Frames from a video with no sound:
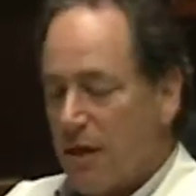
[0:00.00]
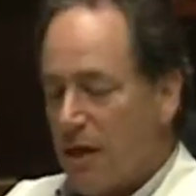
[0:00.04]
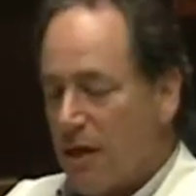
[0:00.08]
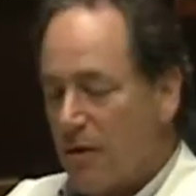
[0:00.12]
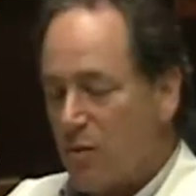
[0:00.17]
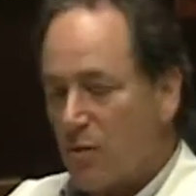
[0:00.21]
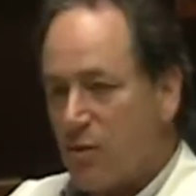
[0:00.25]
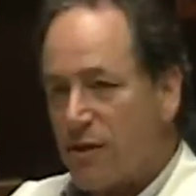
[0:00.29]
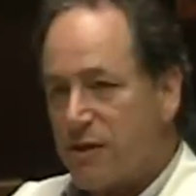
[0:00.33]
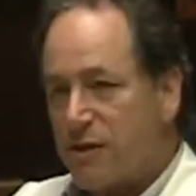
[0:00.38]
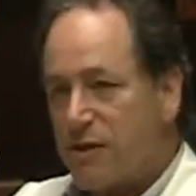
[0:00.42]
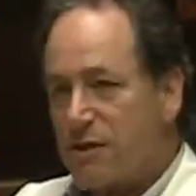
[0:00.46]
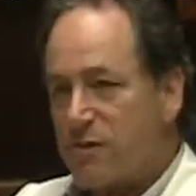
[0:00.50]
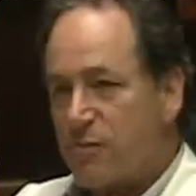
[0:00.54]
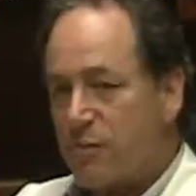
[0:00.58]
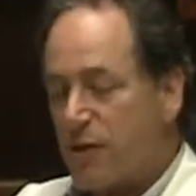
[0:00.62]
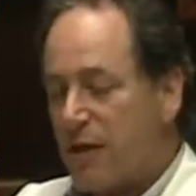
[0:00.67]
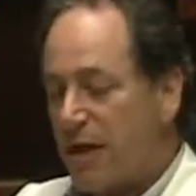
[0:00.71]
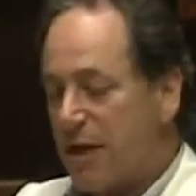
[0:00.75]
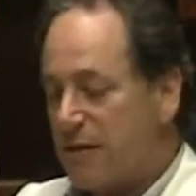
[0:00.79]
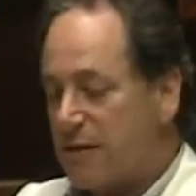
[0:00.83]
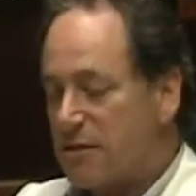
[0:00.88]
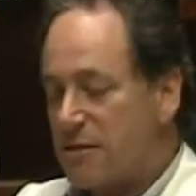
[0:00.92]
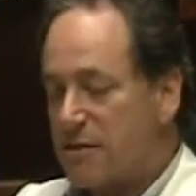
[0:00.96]
And what this
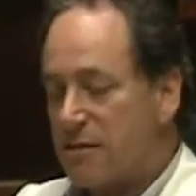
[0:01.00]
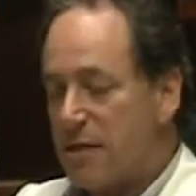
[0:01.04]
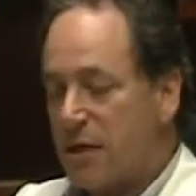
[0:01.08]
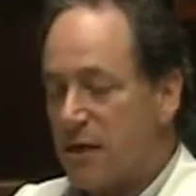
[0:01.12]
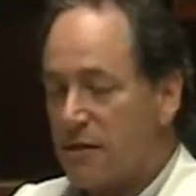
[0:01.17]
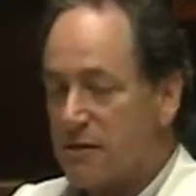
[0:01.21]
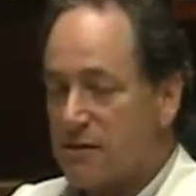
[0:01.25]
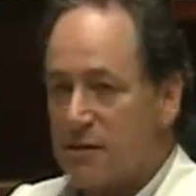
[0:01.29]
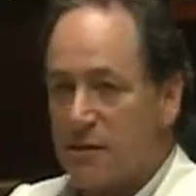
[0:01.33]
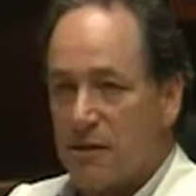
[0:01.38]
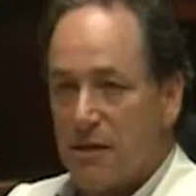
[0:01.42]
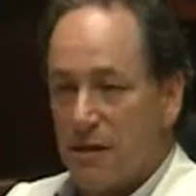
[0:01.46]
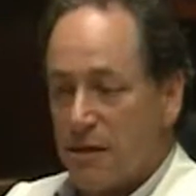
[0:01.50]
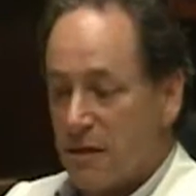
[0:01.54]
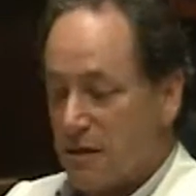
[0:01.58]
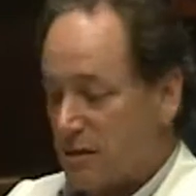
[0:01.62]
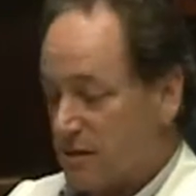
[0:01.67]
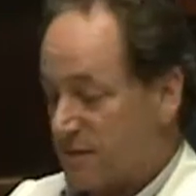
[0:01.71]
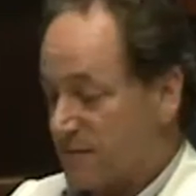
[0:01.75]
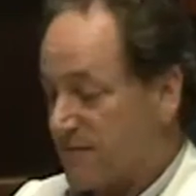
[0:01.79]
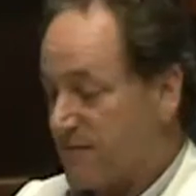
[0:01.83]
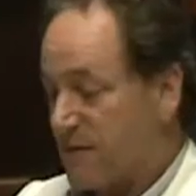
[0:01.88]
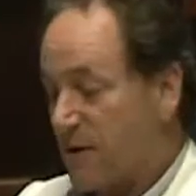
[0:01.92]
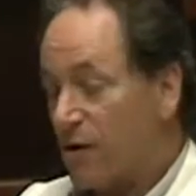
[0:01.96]
appliance does,
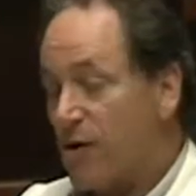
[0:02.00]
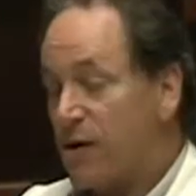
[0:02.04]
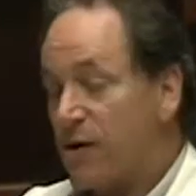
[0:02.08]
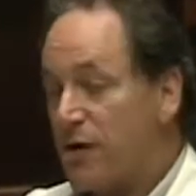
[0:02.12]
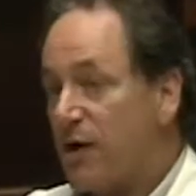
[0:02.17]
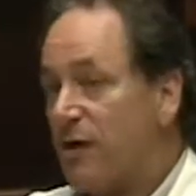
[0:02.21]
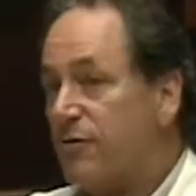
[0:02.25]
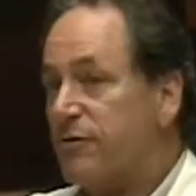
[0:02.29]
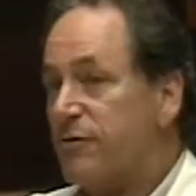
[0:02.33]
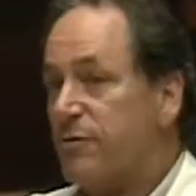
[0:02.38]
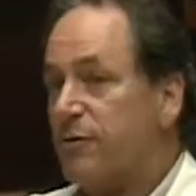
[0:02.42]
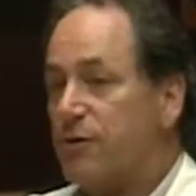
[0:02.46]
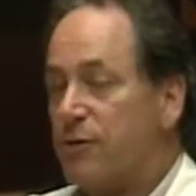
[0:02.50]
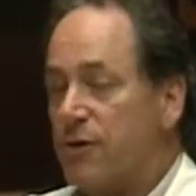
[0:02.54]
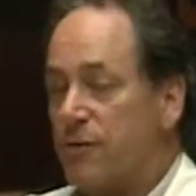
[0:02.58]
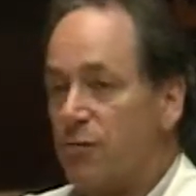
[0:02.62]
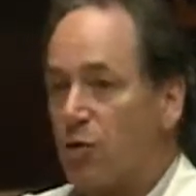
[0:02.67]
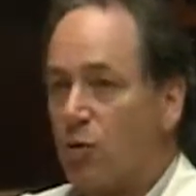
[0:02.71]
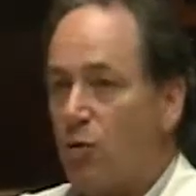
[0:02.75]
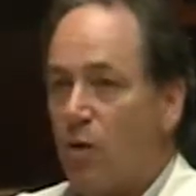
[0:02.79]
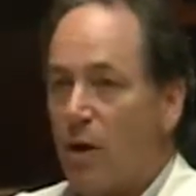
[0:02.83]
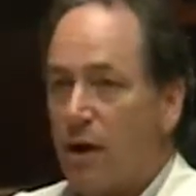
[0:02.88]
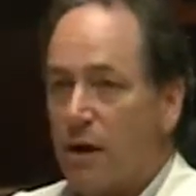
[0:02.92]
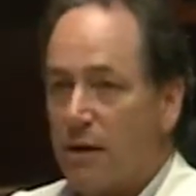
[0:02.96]
it's very comfortable,
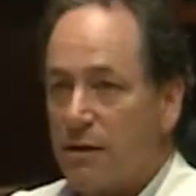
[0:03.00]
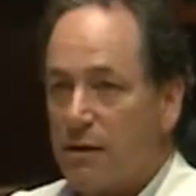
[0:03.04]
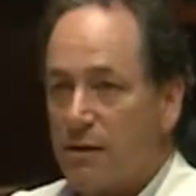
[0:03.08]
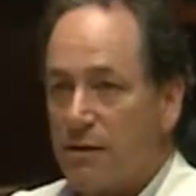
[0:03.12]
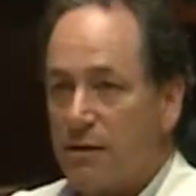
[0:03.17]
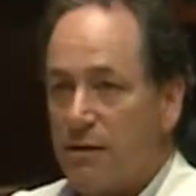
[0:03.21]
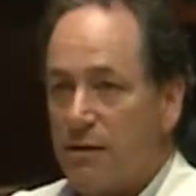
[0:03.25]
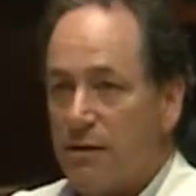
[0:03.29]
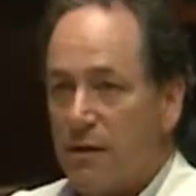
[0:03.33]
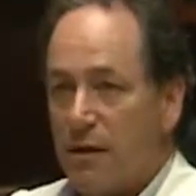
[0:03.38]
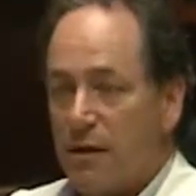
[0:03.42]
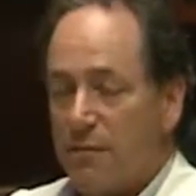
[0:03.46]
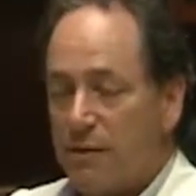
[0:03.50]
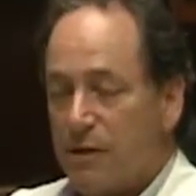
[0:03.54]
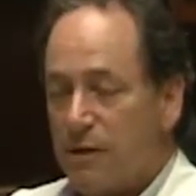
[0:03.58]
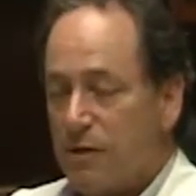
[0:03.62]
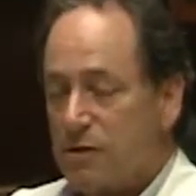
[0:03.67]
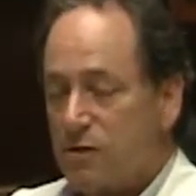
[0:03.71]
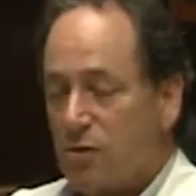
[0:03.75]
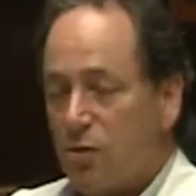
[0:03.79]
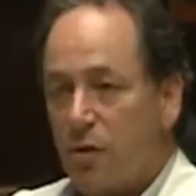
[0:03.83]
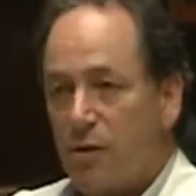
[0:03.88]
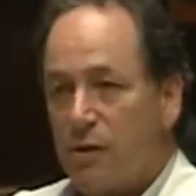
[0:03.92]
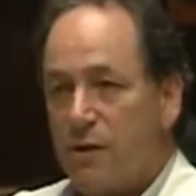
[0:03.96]
number one,
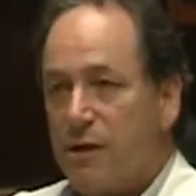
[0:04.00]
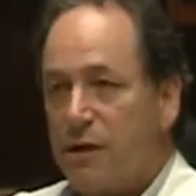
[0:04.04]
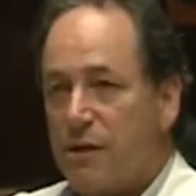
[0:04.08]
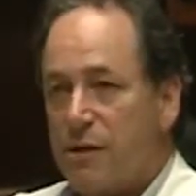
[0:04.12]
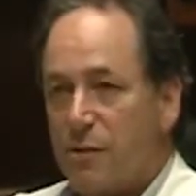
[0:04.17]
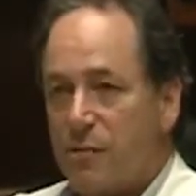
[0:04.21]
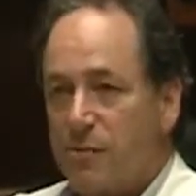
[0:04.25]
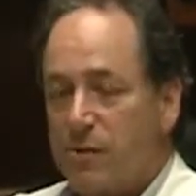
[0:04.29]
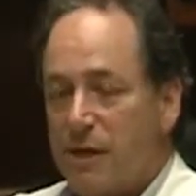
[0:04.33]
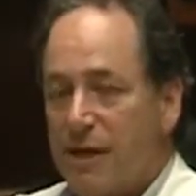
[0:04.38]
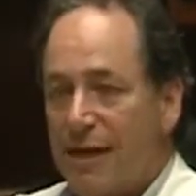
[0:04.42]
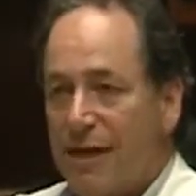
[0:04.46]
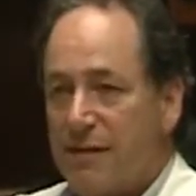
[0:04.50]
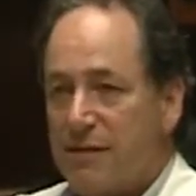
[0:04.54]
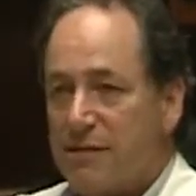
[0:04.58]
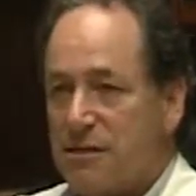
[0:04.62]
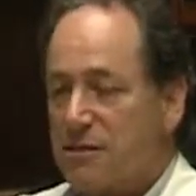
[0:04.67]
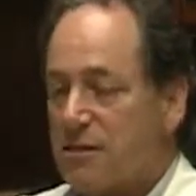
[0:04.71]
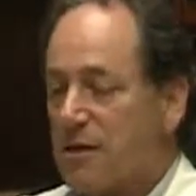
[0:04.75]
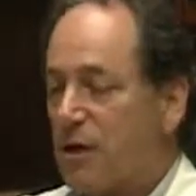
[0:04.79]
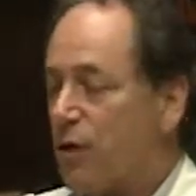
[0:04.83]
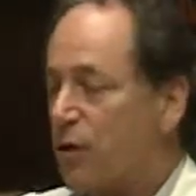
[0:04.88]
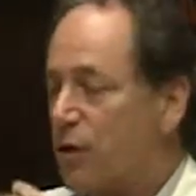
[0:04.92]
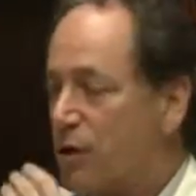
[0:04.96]
because all the other
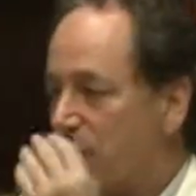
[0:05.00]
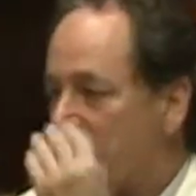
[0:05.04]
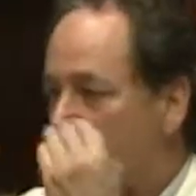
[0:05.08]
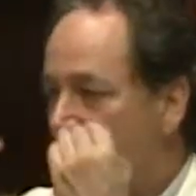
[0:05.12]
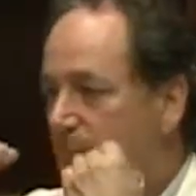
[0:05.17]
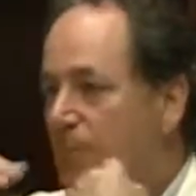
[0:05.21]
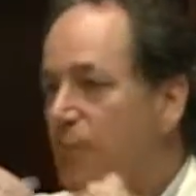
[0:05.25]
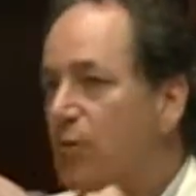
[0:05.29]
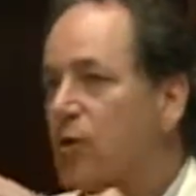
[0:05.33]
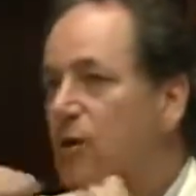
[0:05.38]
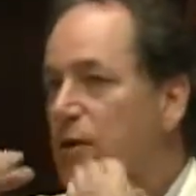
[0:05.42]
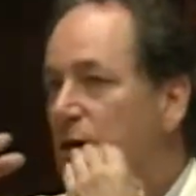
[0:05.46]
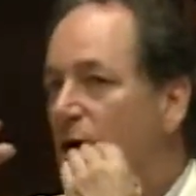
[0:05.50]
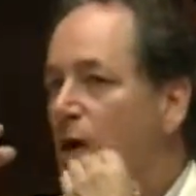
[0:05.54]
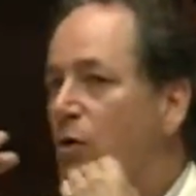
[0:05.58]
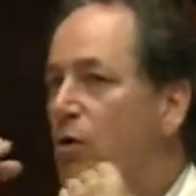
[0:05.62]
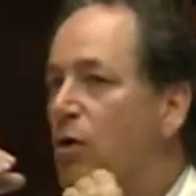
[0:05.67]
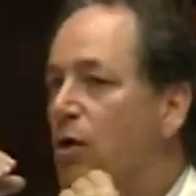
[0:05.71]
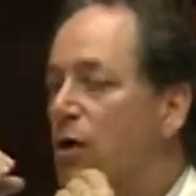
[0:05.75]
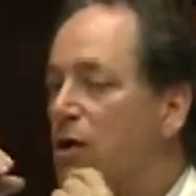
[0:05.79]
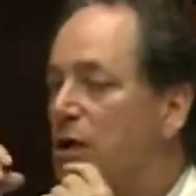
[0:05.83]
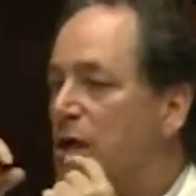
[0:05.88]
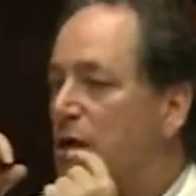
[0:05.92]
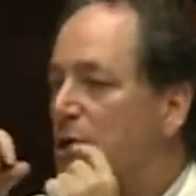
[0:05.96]
appliances are an upper and
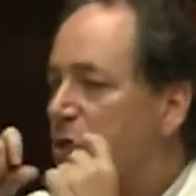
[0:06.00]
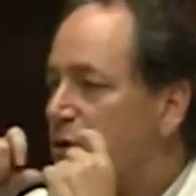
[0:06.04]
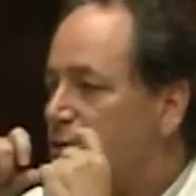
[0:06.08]
lower.